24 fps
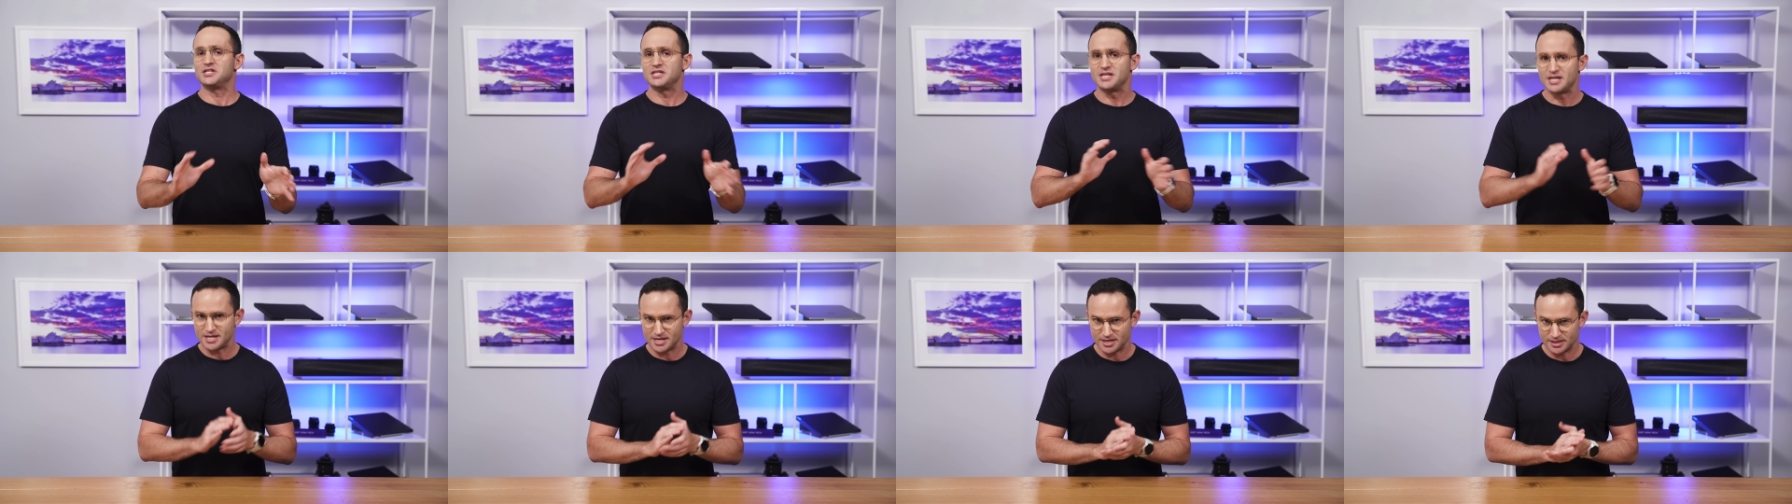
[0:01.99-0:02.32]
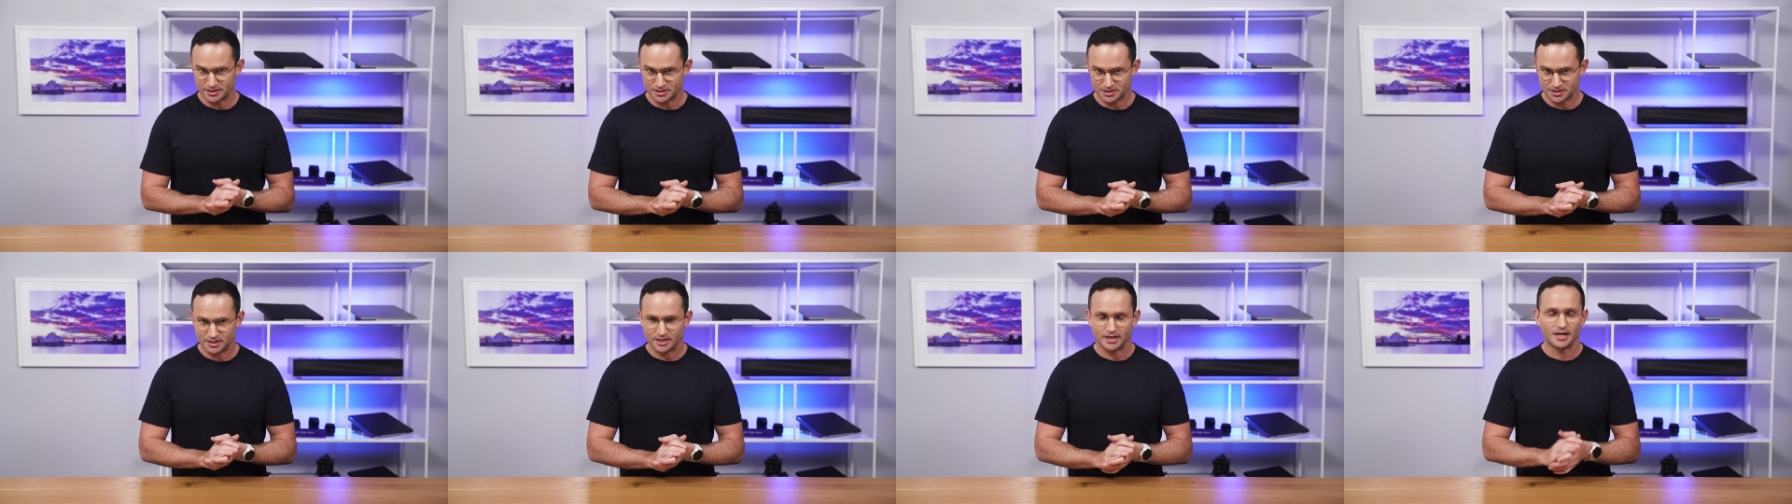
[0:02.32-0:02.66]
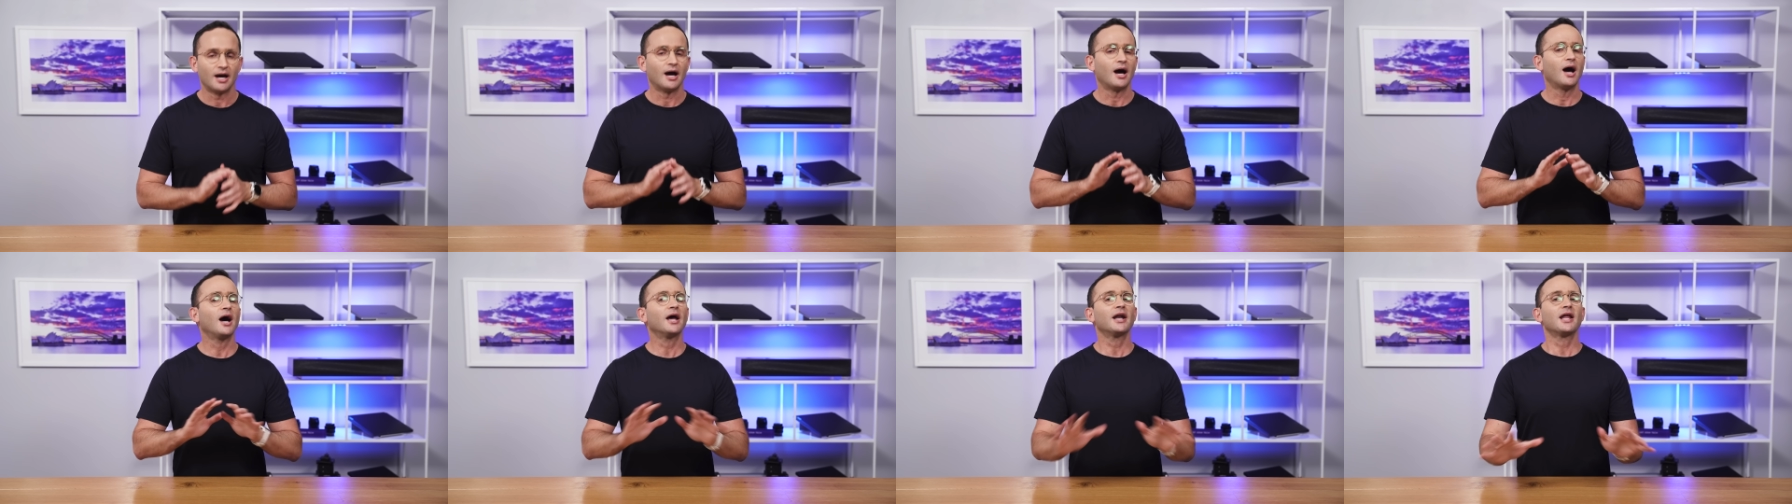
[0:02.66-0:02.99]
years,
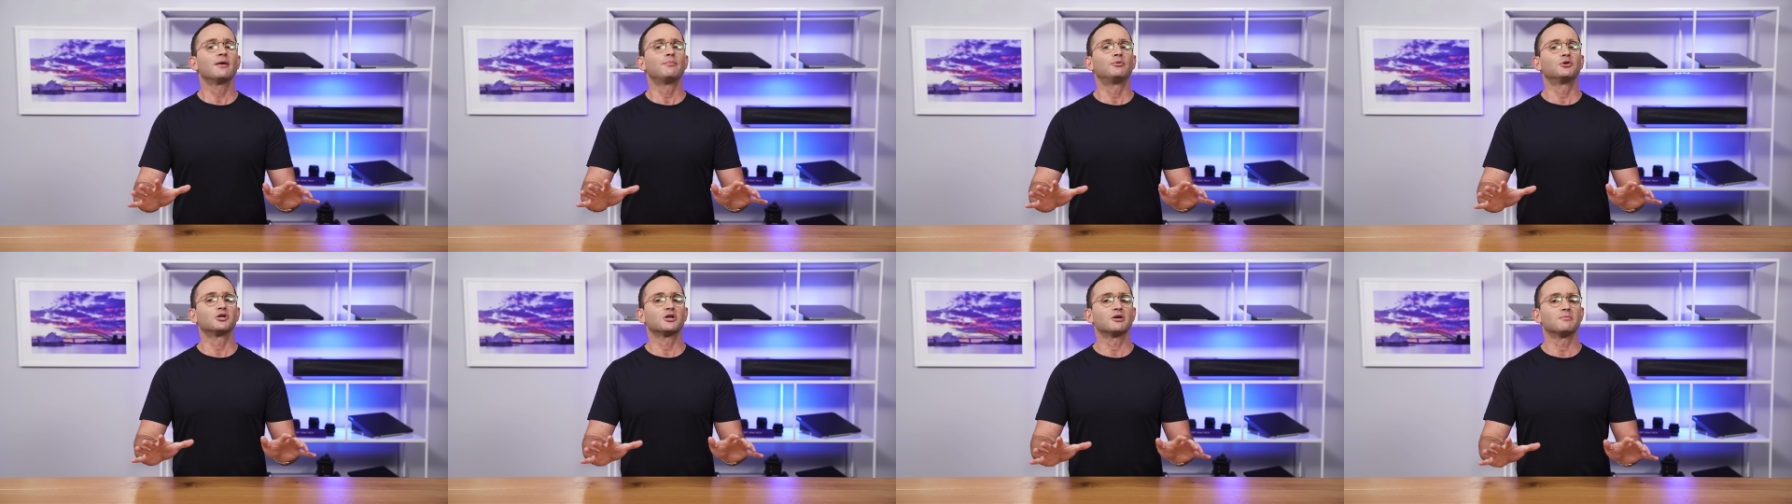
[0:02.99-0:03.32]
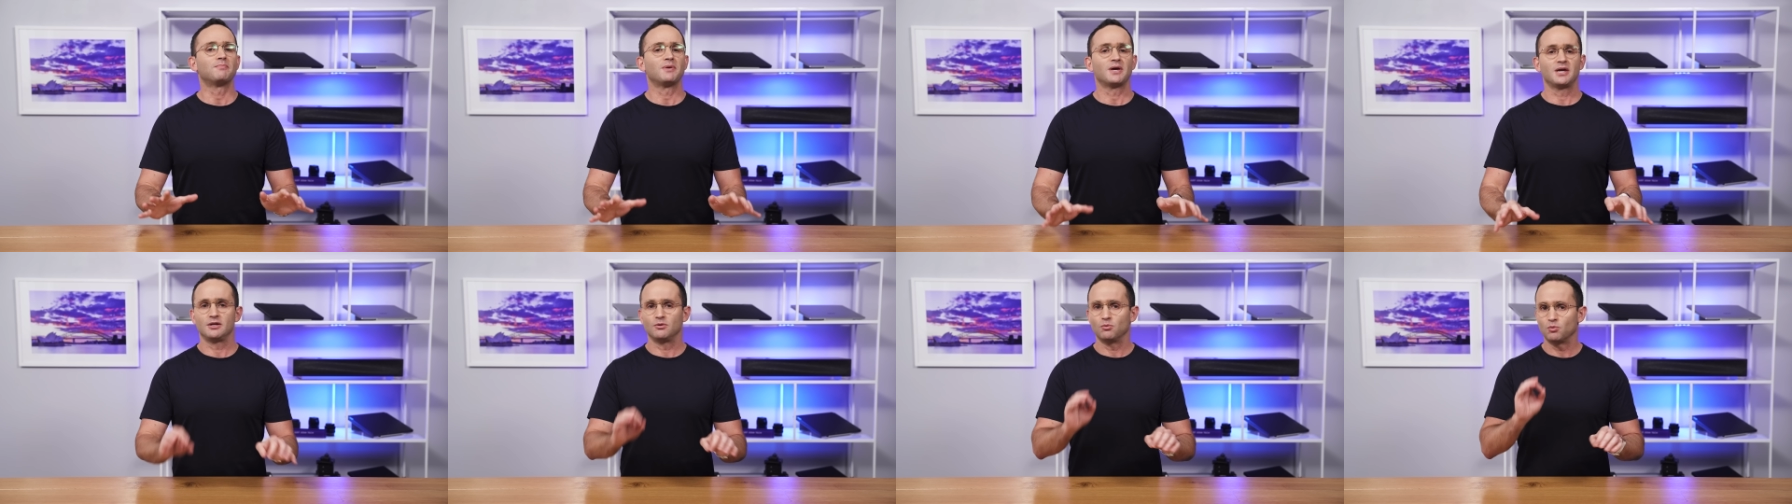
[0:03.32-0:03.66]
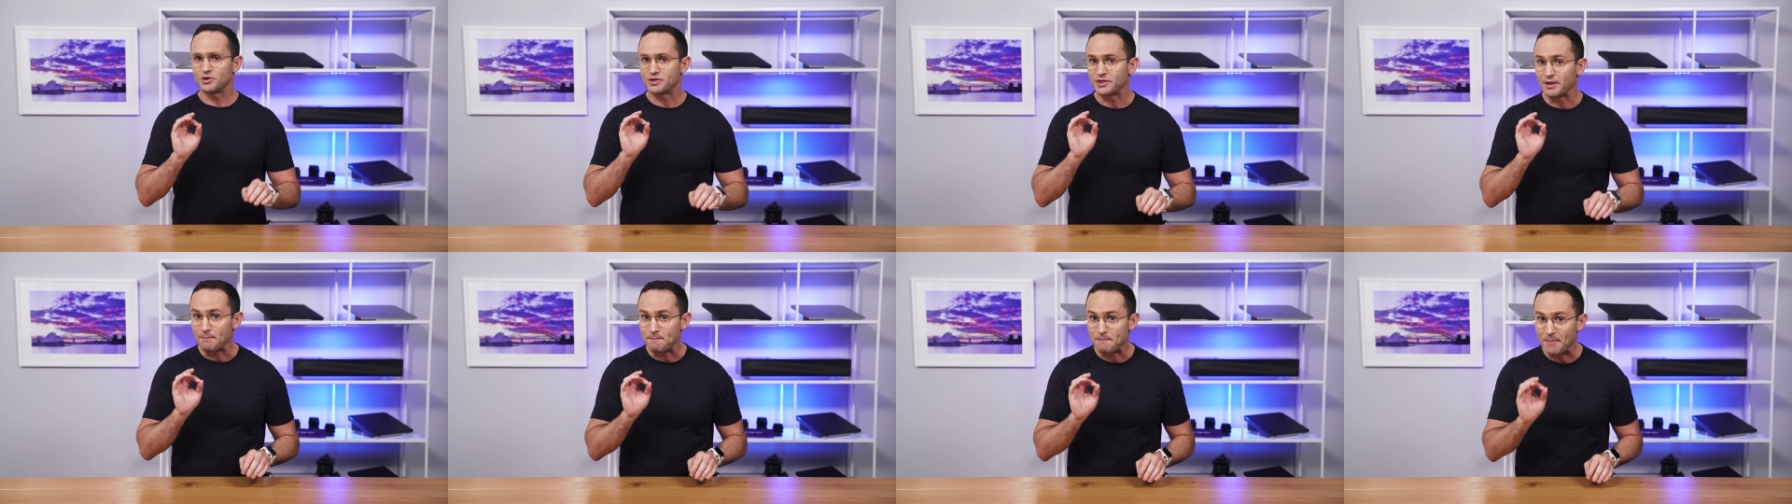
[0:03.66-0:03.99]
unable to compete
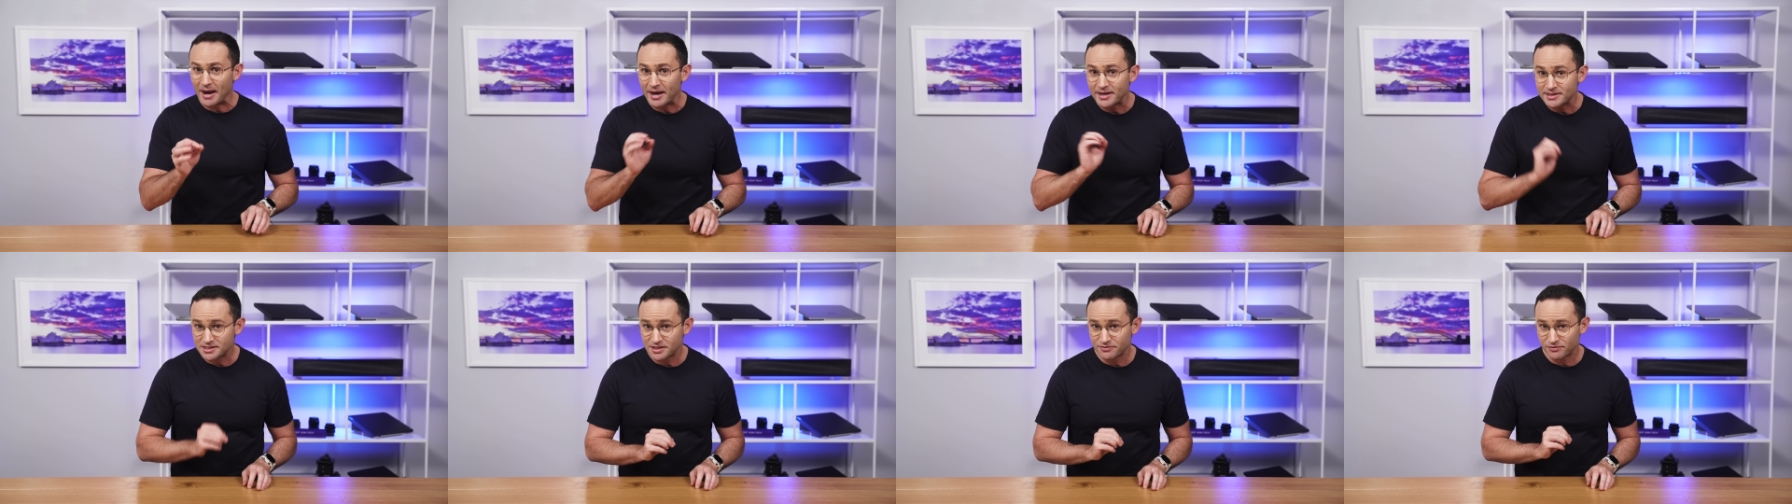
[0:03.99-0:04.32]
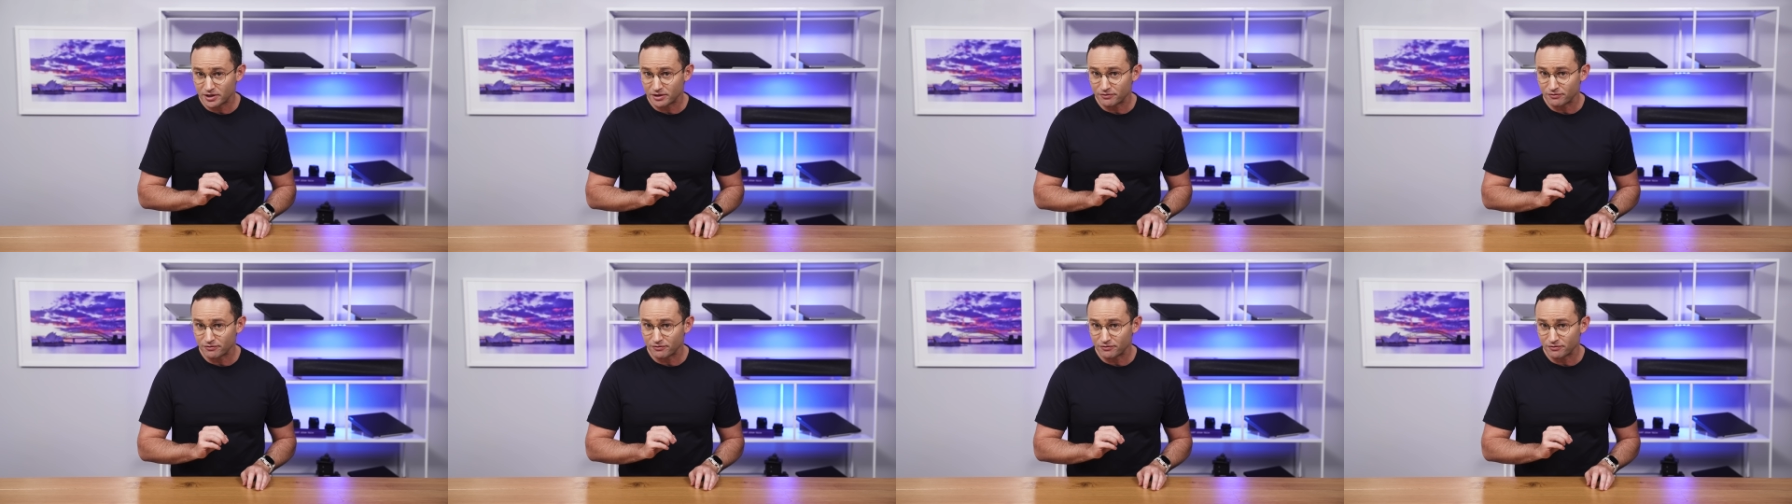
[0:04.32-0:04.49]
with the pace of